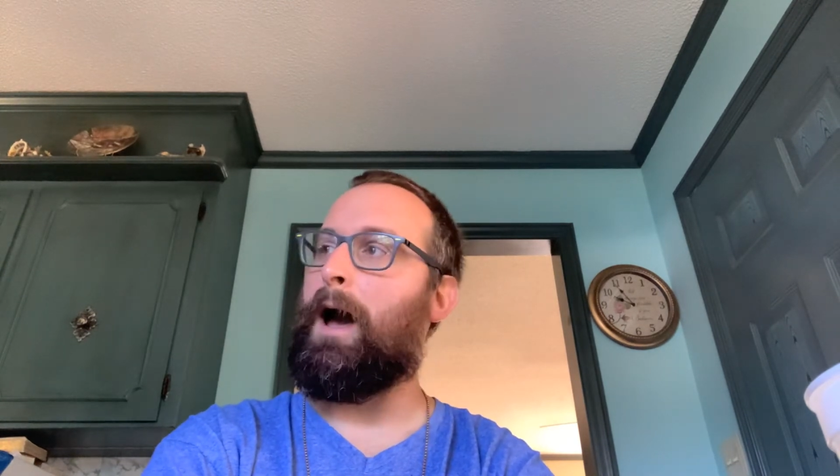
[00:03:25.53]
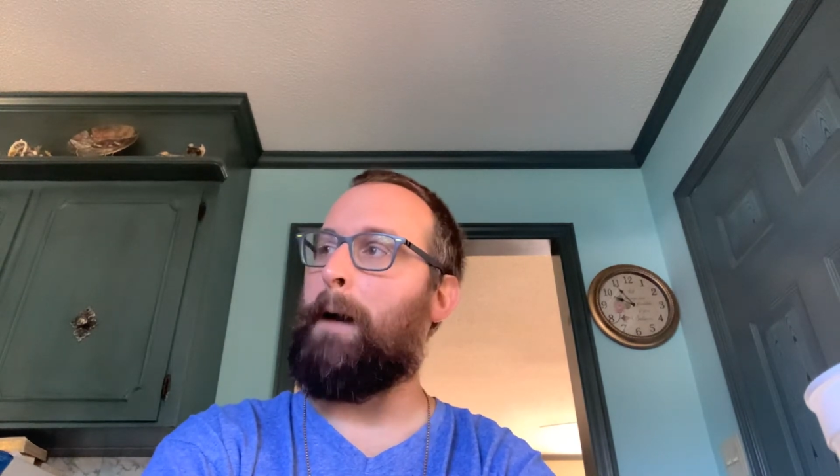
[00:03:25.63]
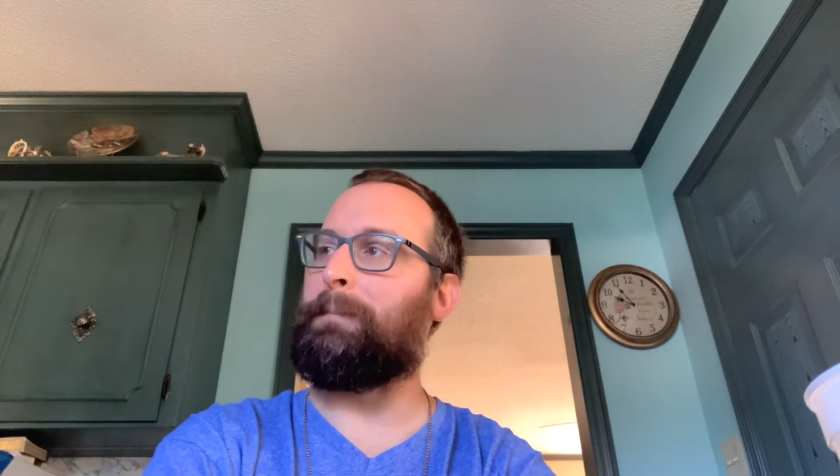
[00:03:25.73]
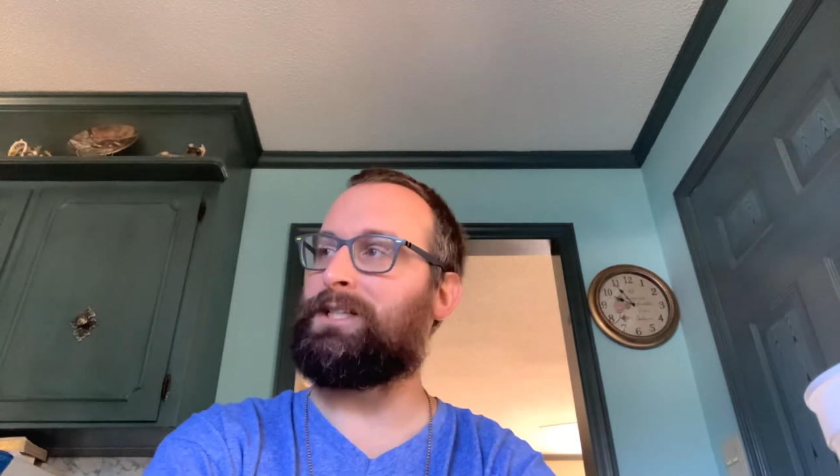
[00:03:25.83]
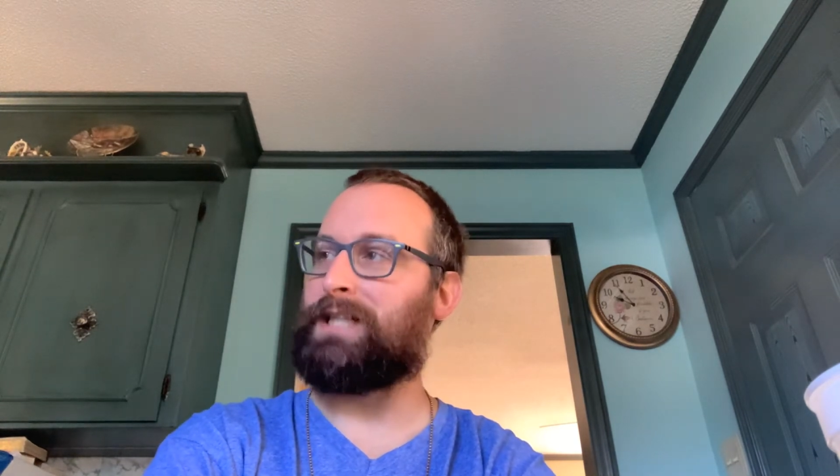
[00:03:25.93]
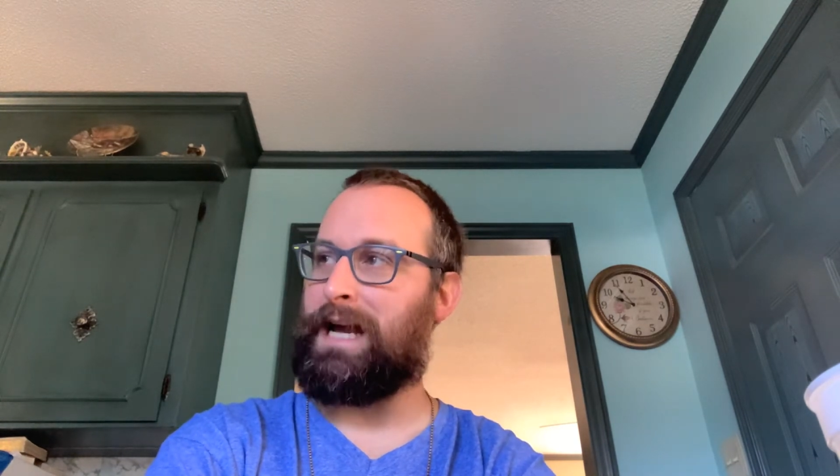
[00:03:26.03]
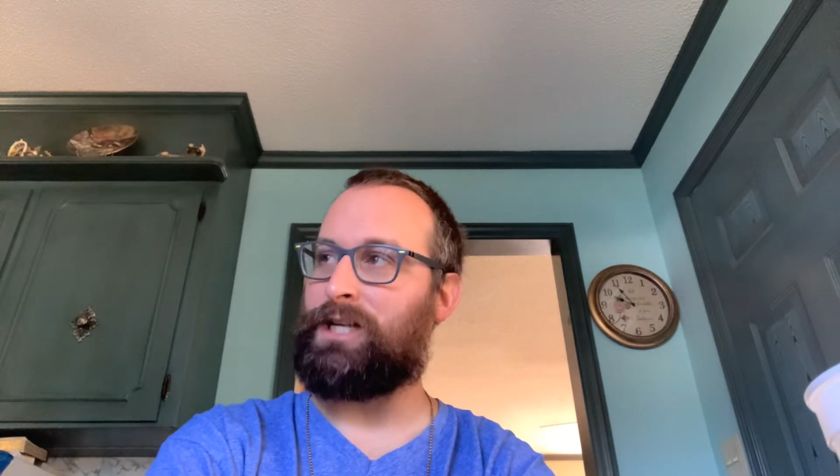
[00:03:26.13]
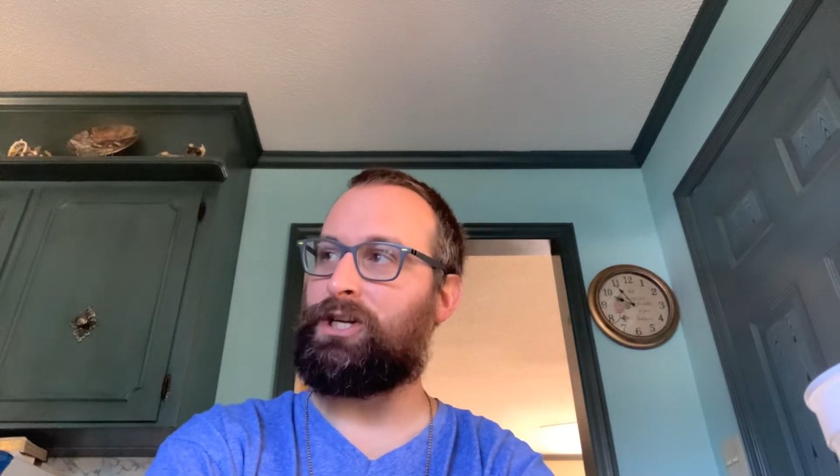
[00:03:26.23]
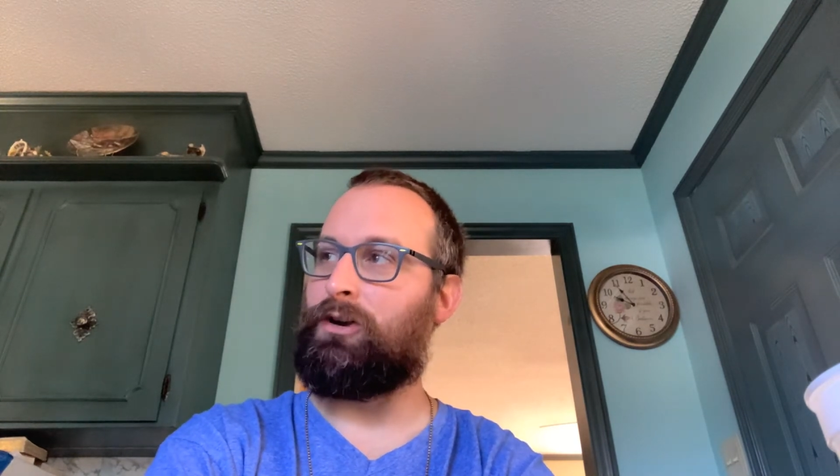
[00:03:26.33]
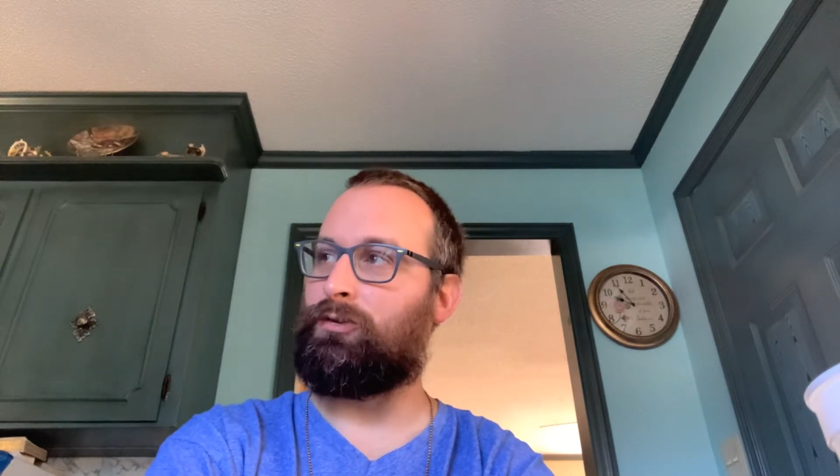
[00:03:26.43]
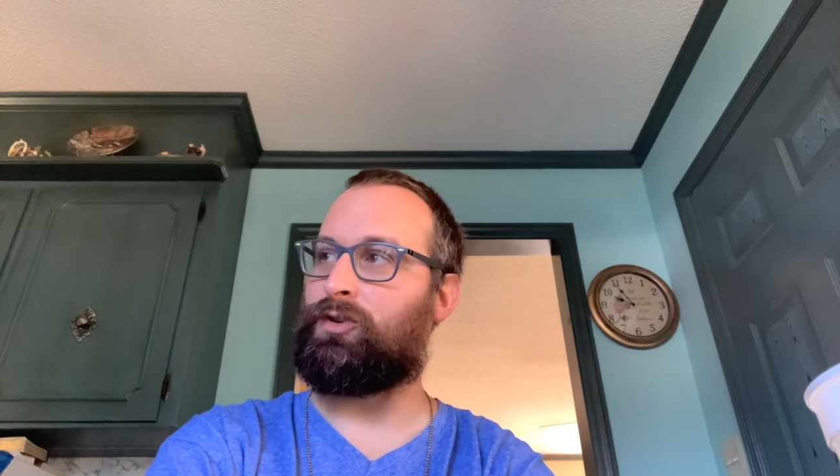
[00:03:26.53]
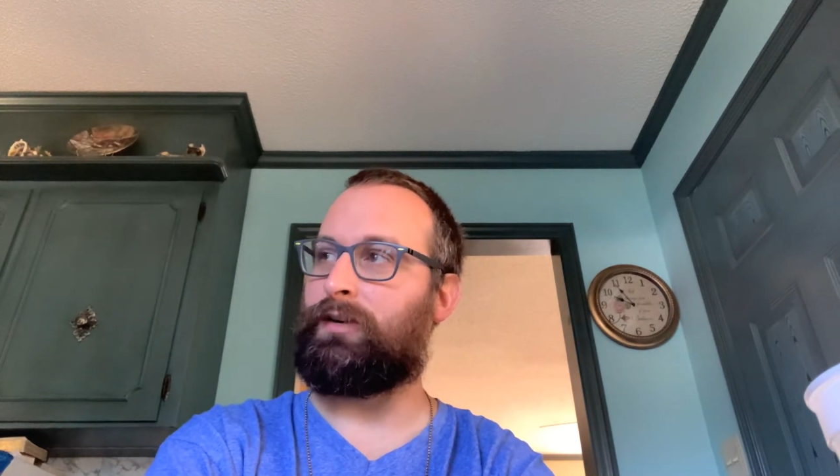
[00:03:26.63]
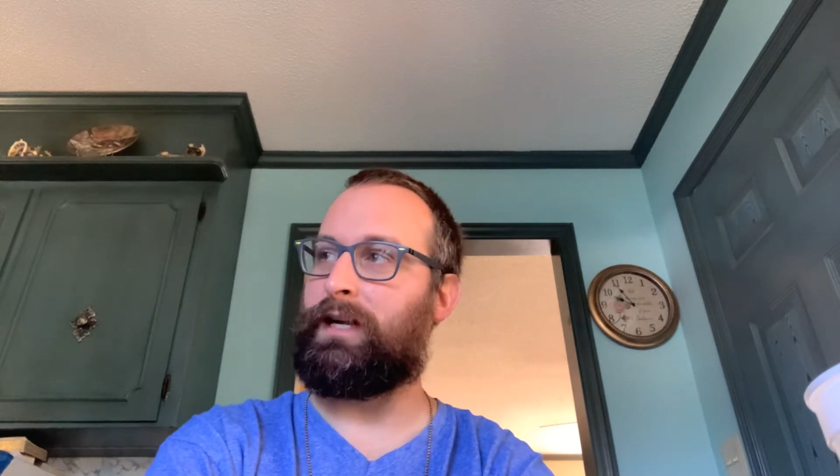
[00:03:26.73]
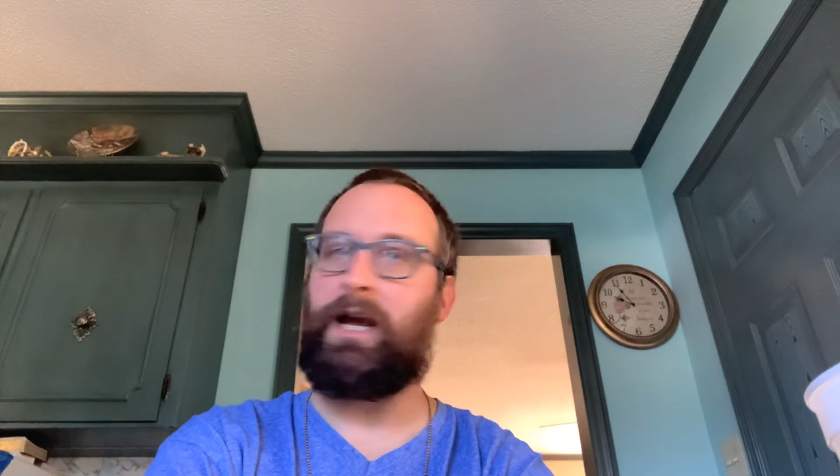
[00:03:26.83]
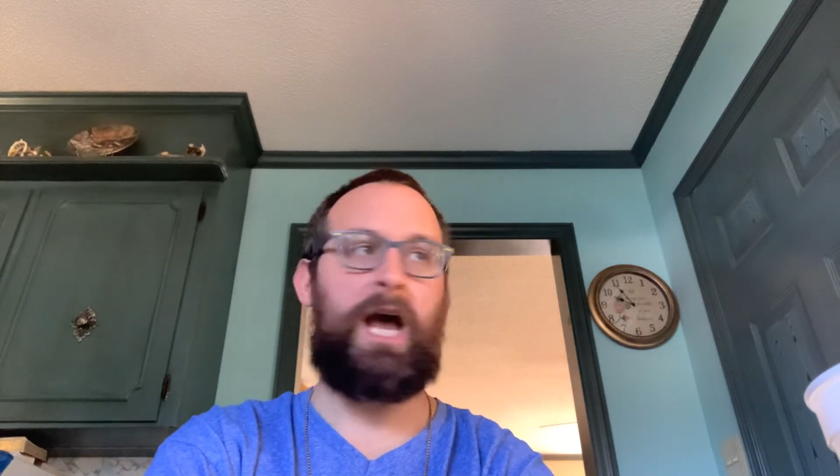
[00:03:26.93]
a pistachio
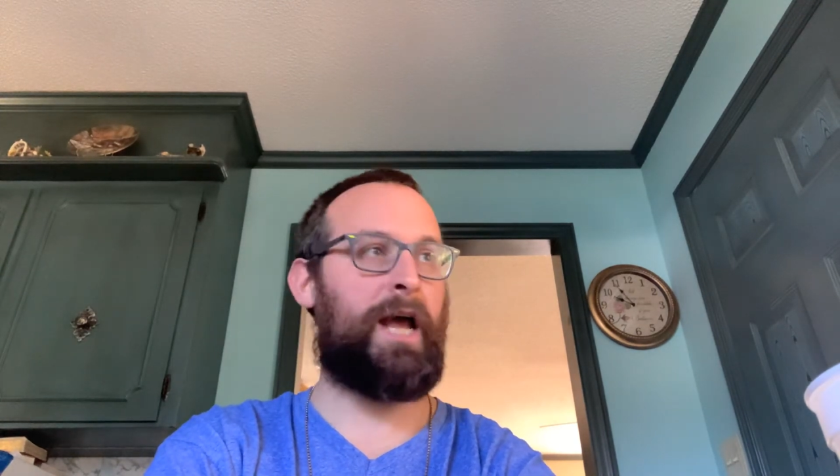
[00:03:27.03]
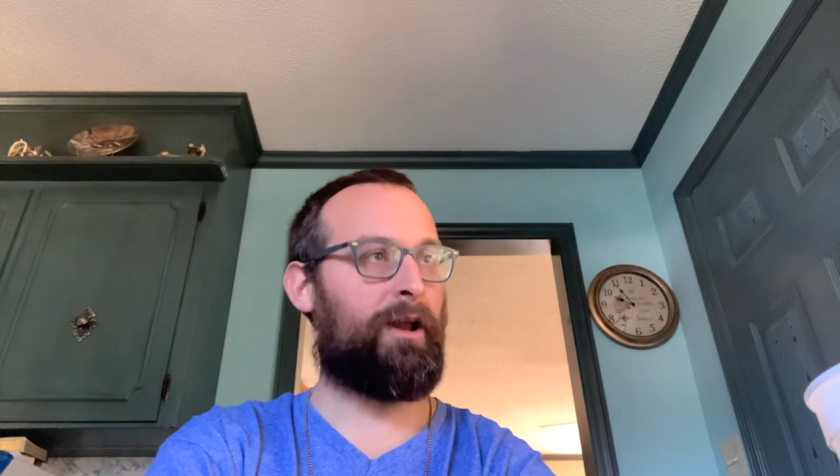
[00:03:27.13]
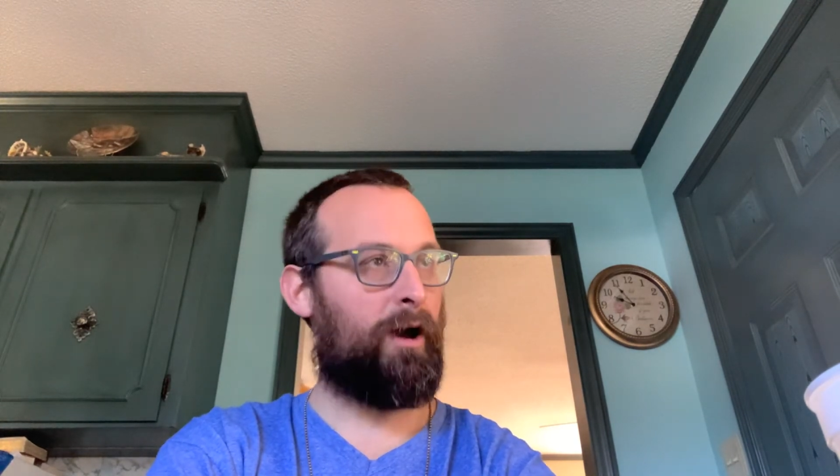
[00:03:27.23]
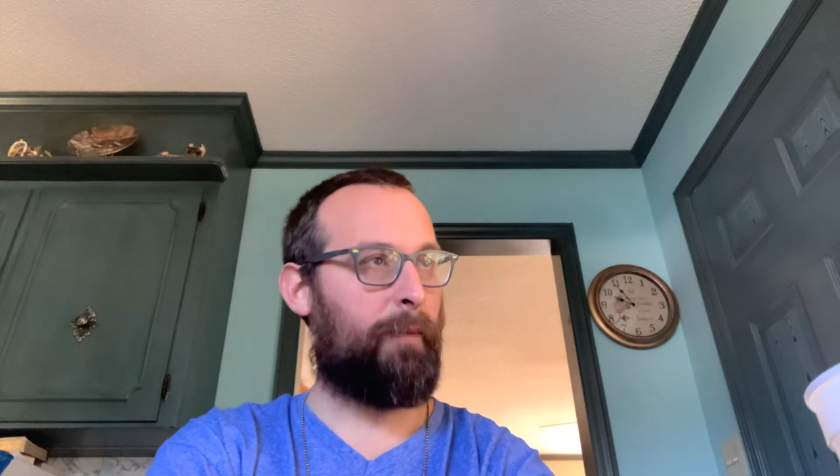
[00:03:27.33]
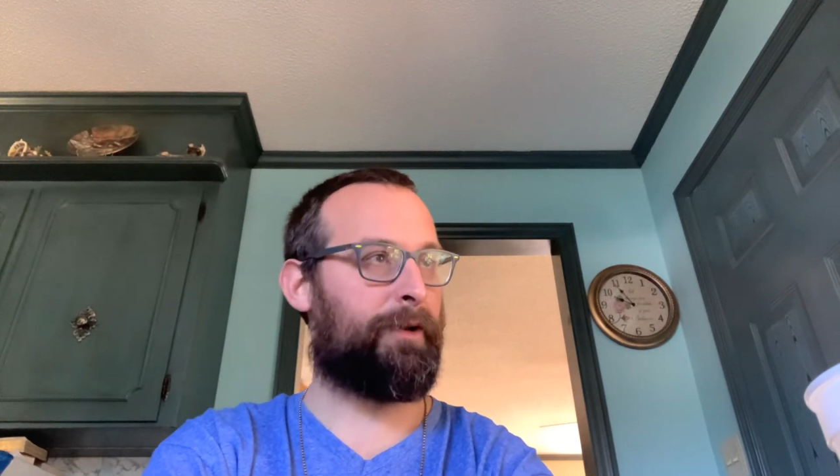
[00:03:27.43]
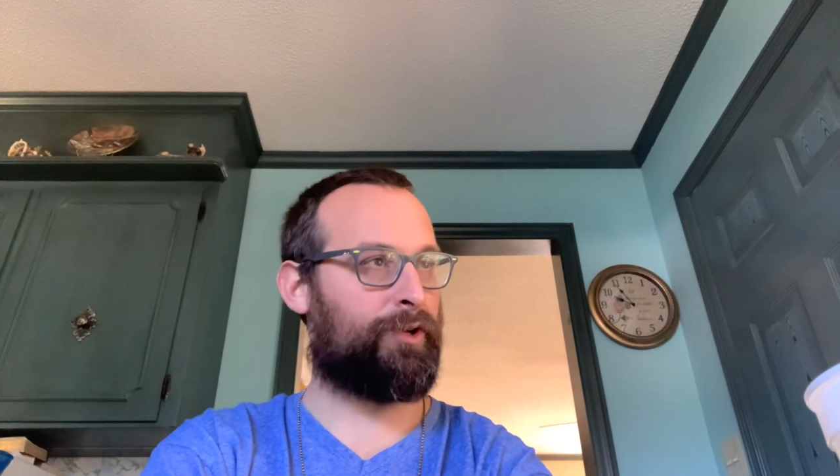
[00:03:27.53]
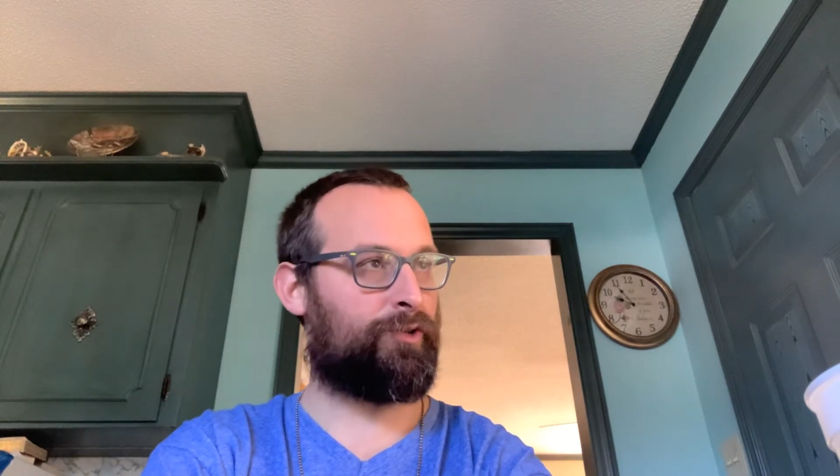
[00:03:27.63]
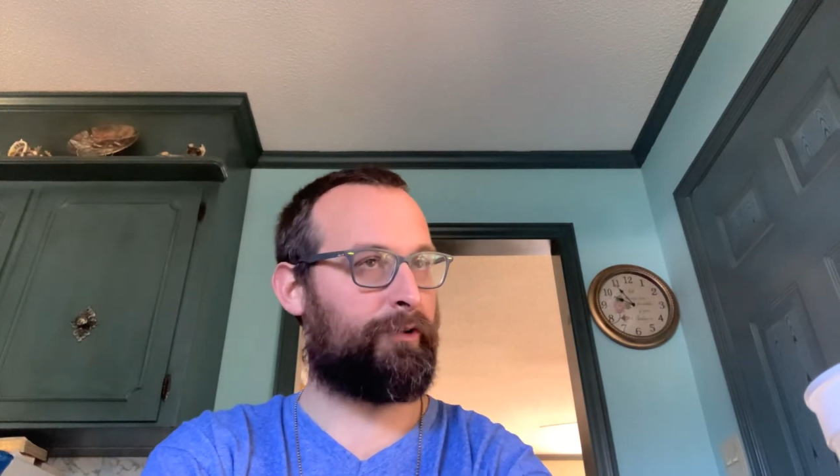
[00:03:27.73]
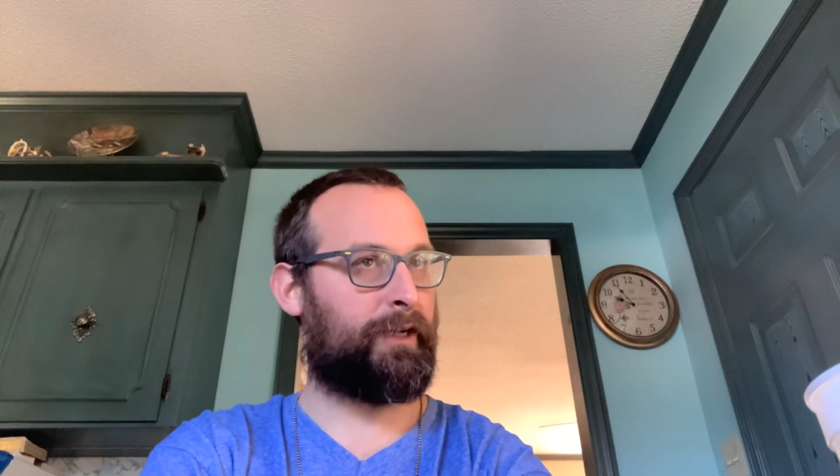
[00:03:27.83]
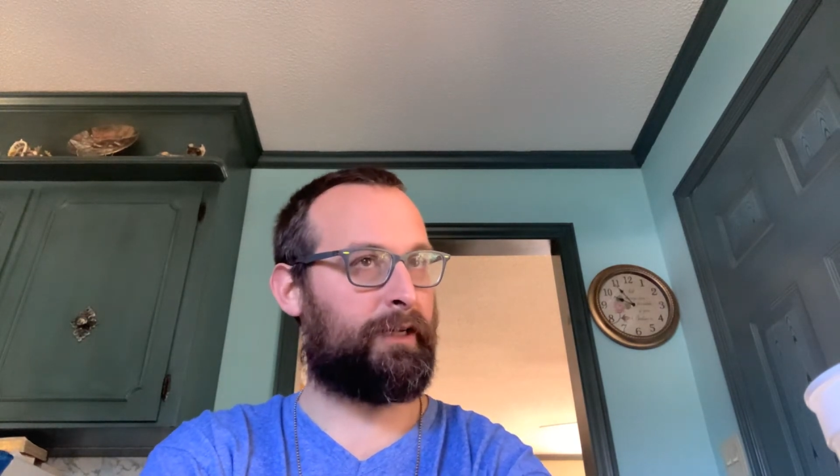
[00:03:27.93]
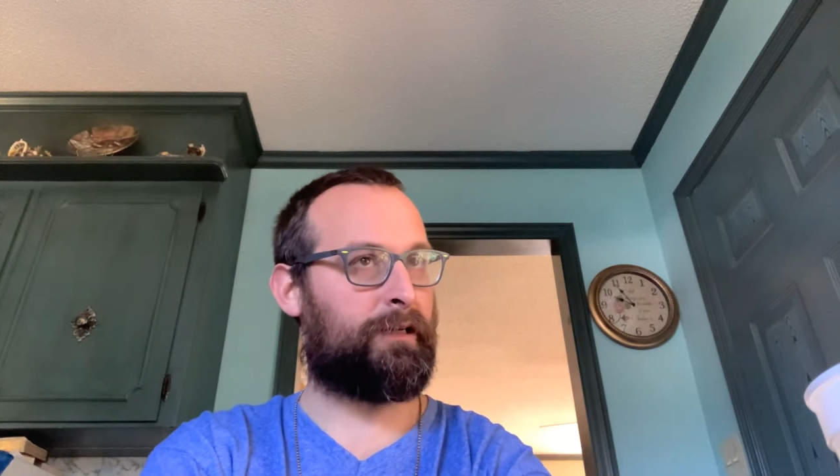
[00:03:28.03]
tree, an almond tree?